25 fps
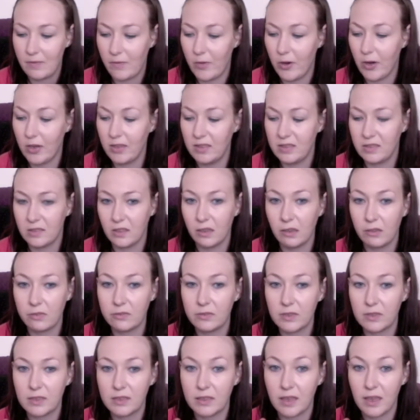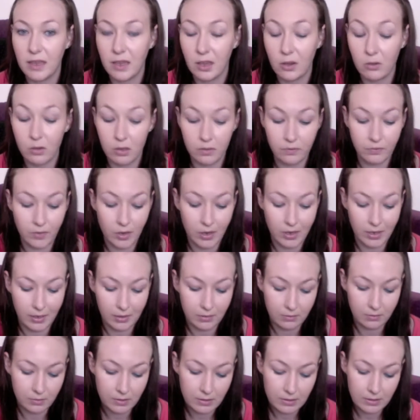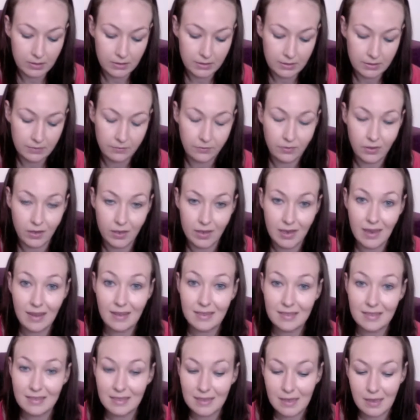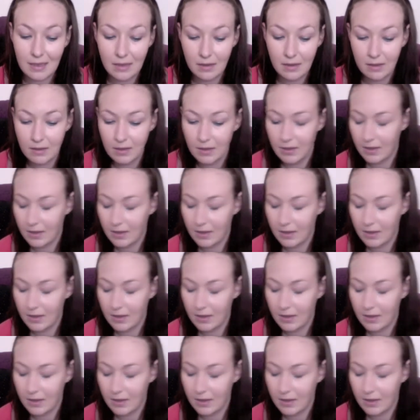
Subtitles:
very soft and they go on very, very easily.